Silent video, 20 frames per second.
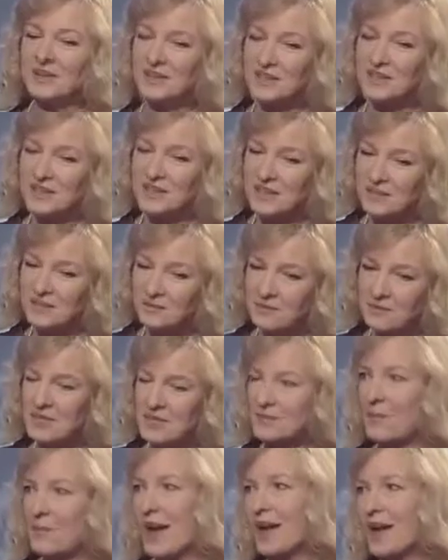and this is the
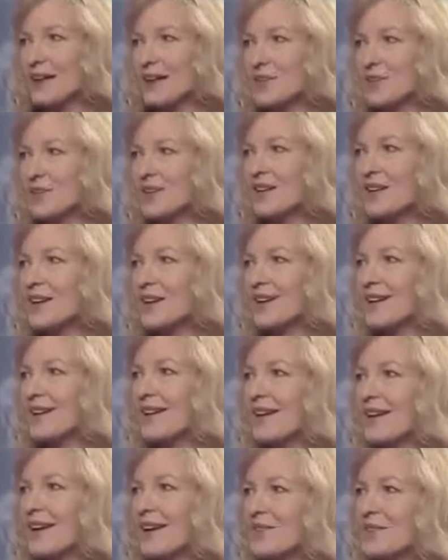mispackaging,
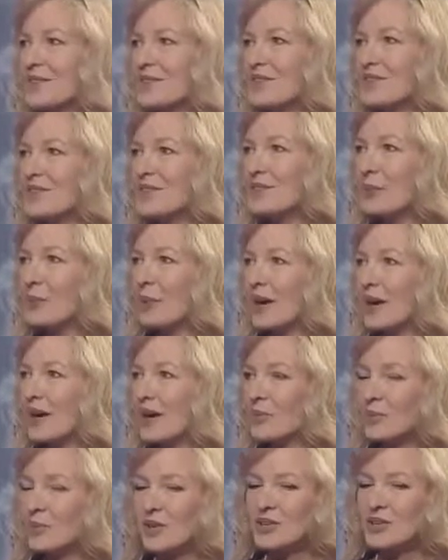and this is the way
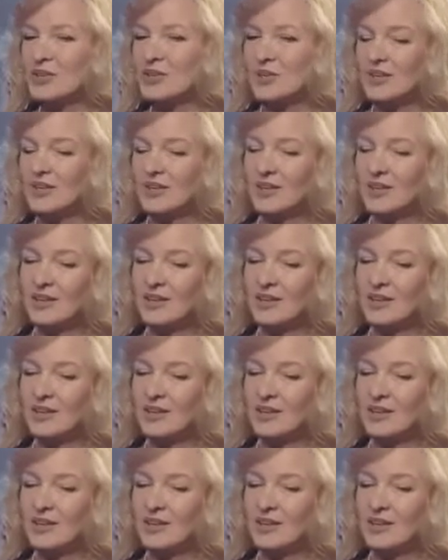in which